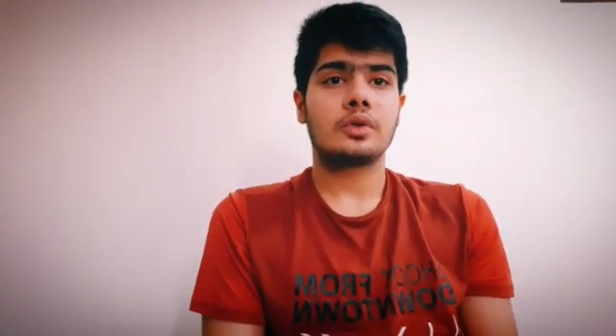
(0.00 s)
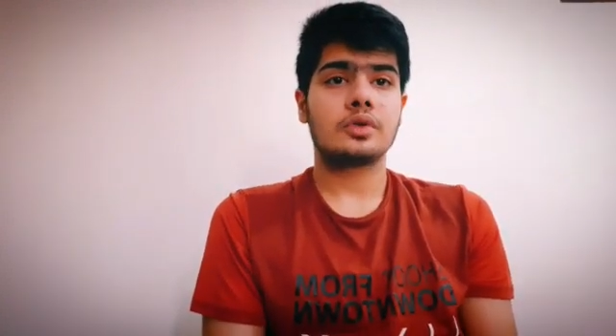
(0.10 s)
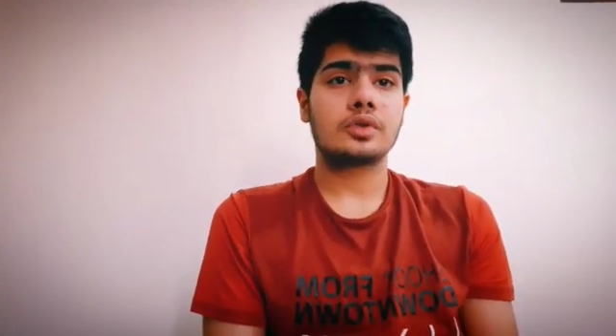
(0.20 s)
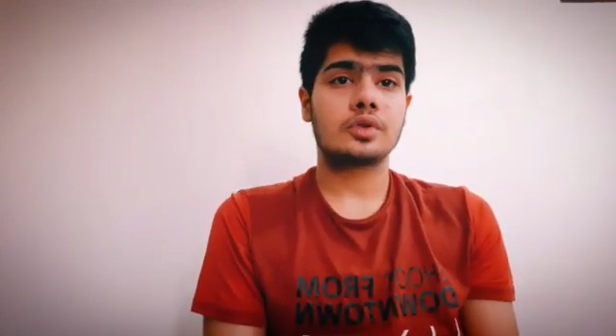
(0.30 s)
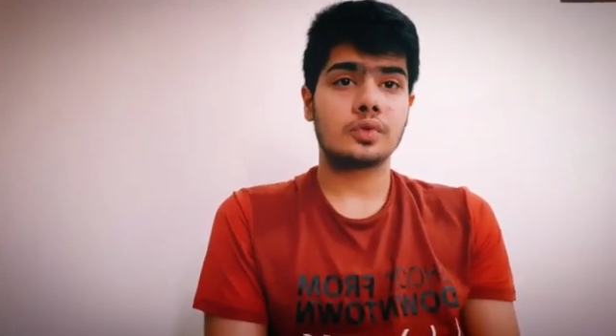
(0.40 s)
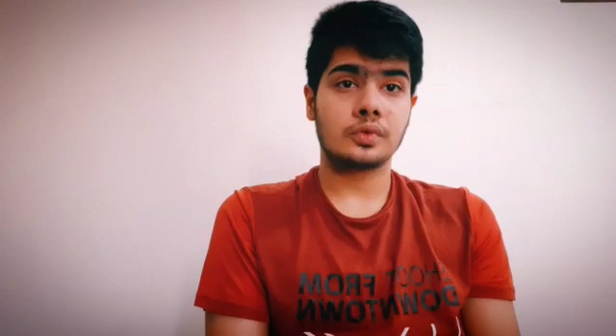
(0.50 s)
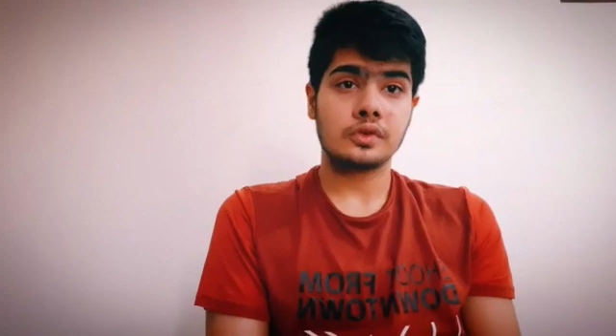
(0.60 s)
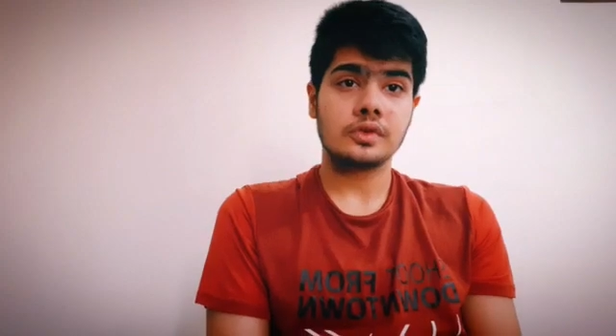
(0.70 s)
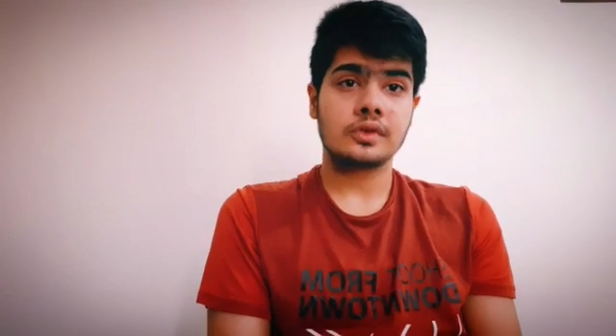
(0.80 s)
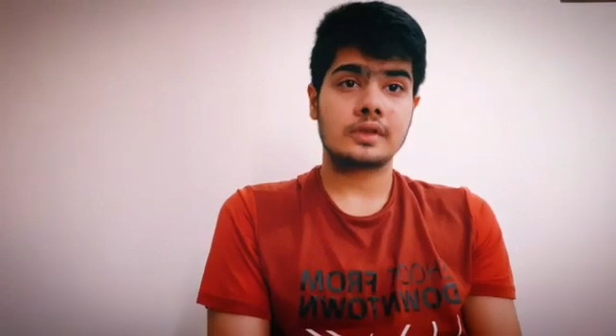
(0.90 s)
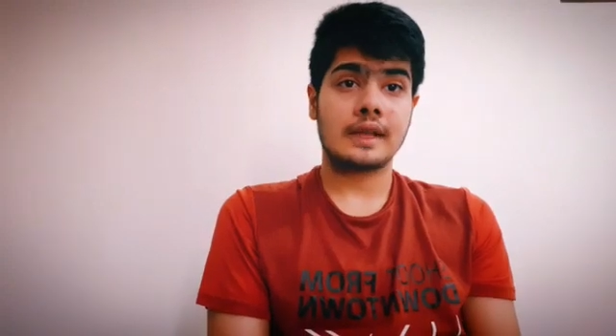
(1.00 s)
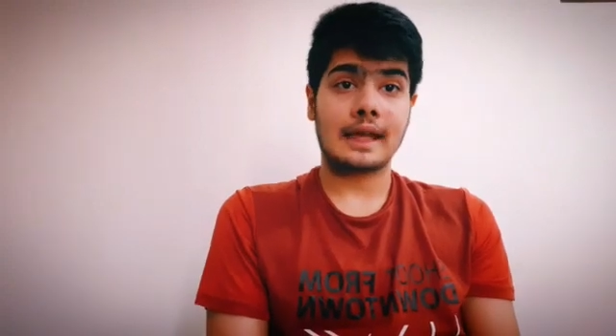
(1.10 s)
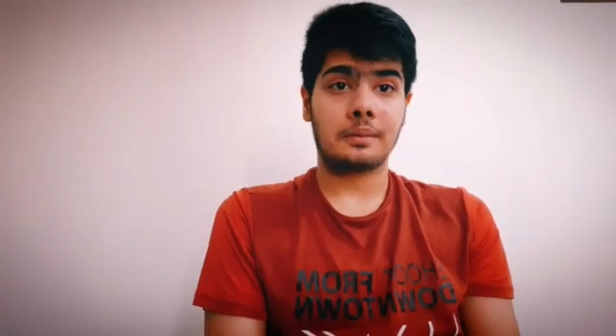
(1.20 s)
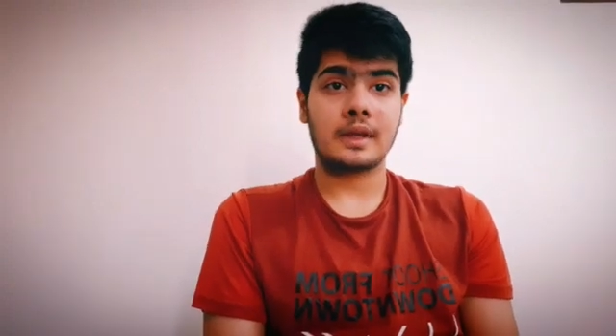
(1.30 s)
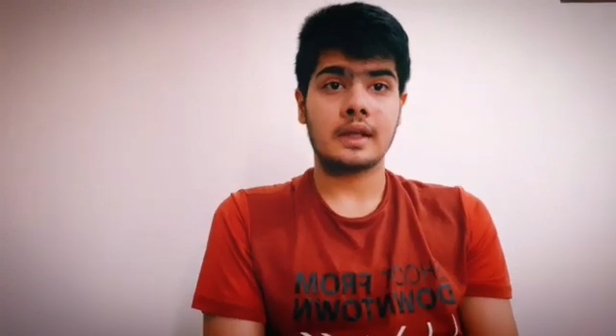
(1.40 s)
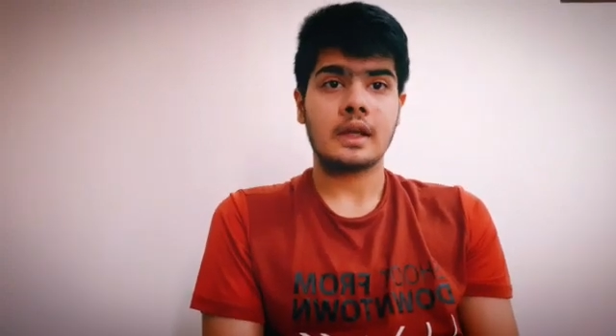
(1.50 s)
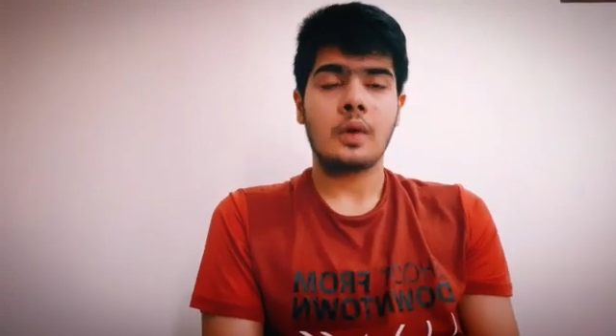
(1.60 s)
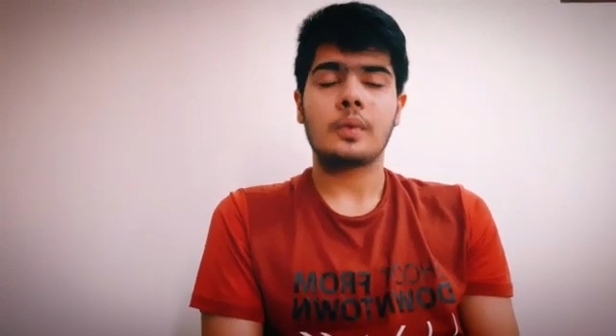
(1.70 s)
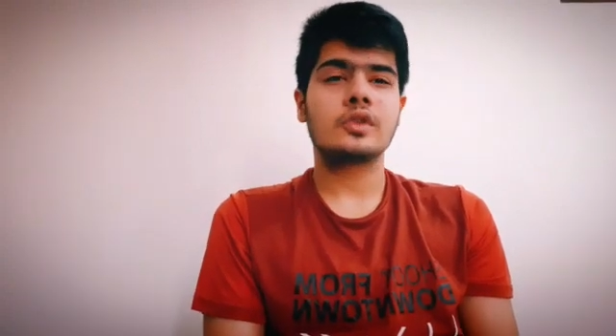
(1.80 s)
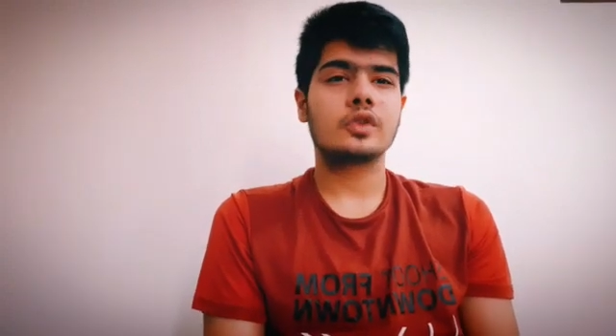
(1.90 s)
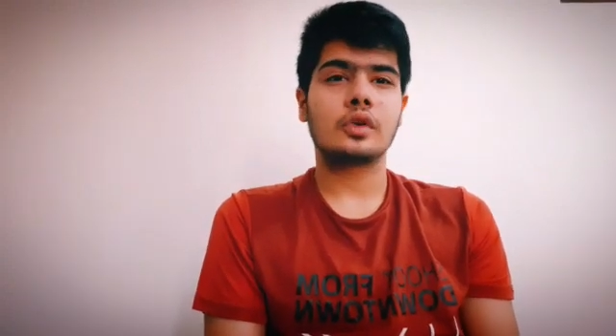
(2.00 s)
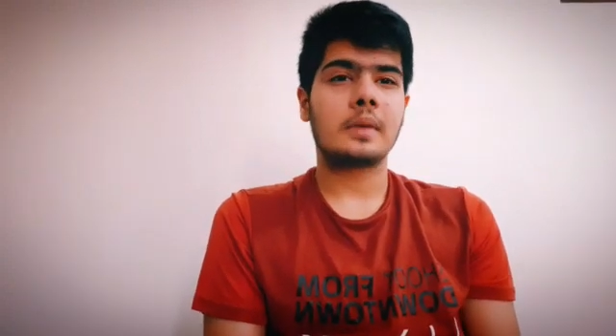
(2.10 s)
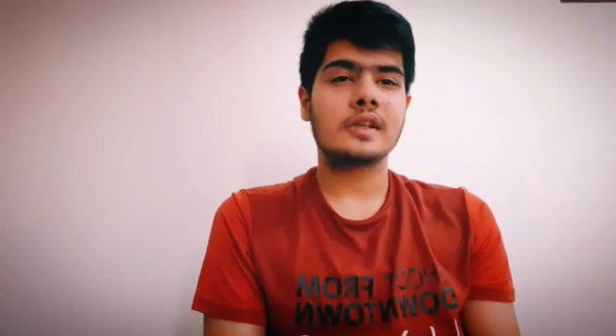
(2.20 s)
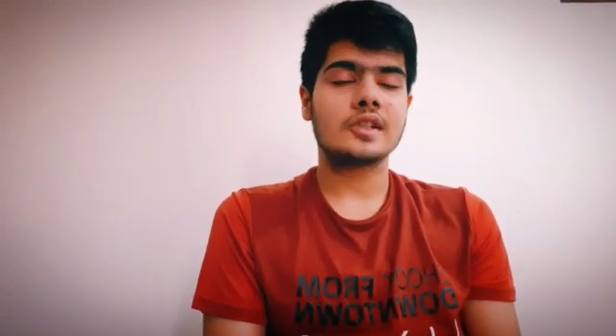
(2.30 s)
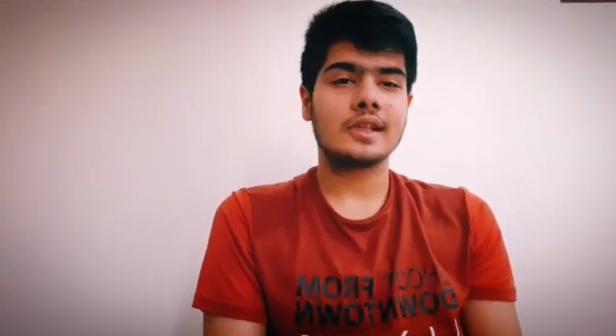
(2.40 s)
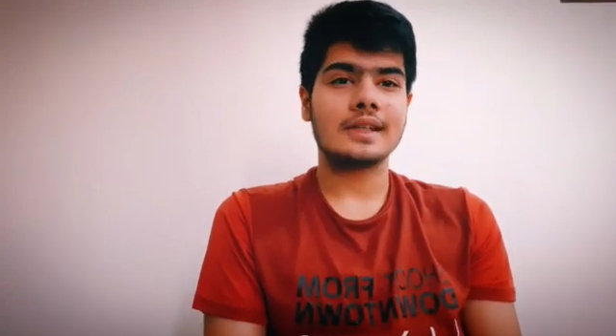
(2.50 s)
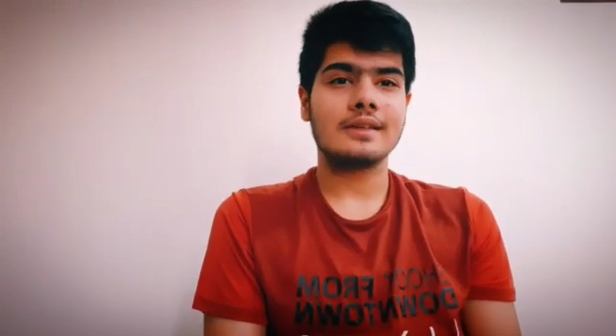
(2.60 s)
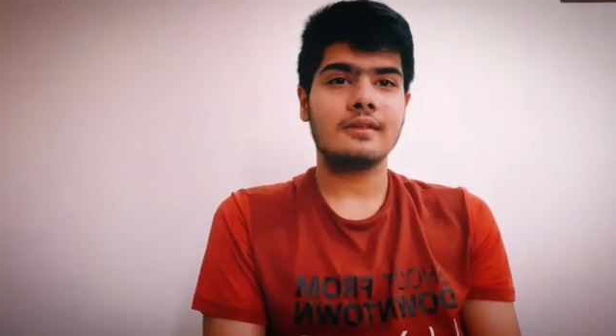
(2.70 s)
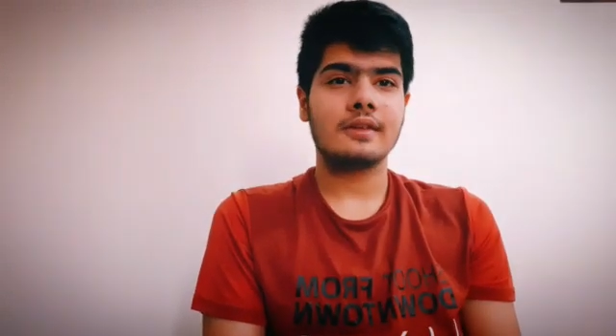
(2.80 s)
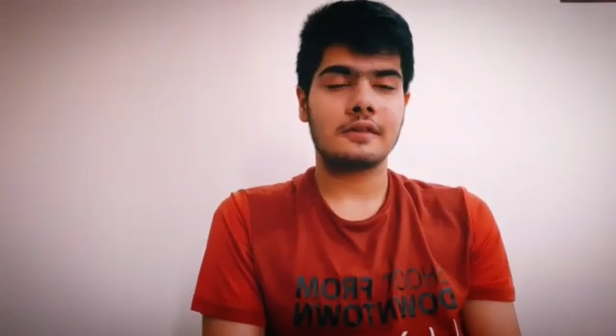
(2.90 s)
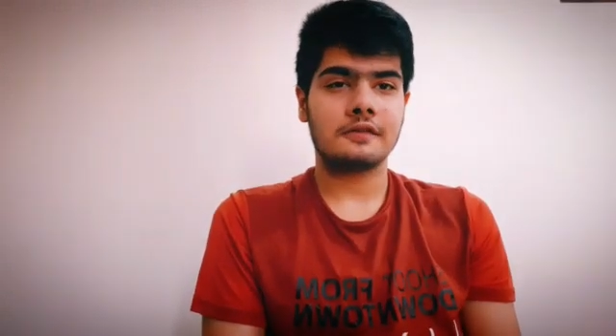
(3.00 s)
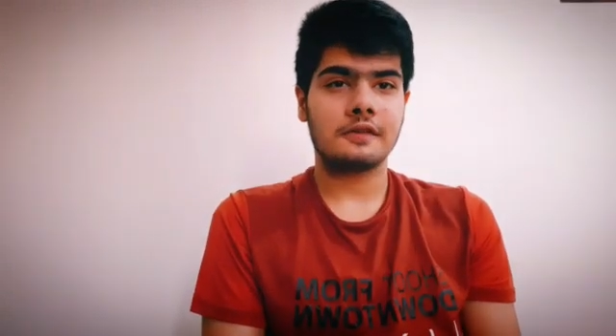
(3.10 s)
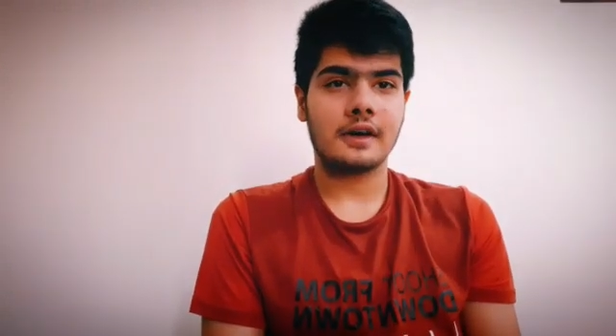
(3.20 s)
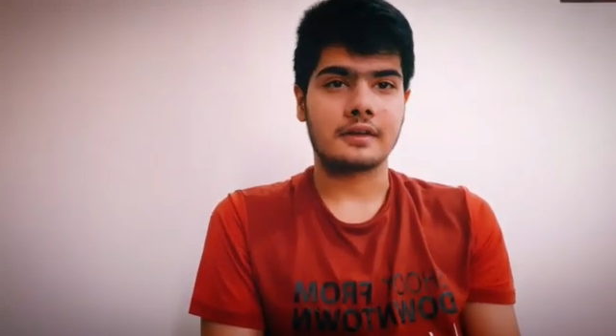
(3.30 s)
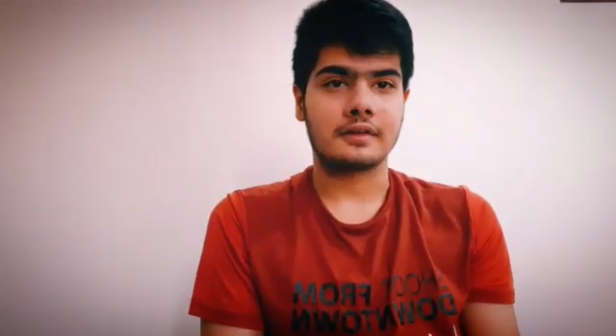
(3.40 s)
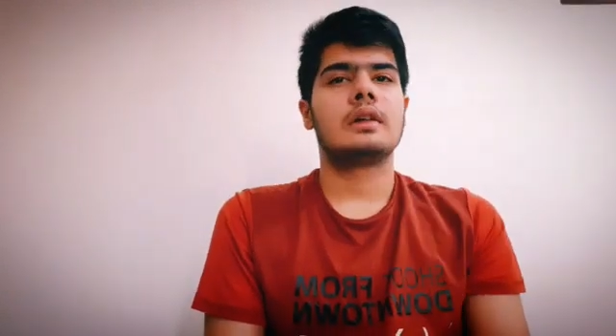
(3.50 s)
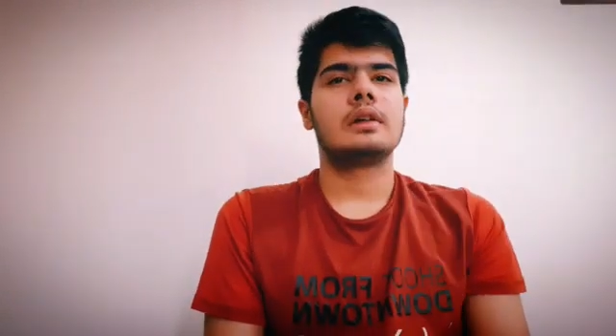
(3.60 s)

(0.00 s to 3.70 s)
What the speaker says: to students like me with so much ease and fun.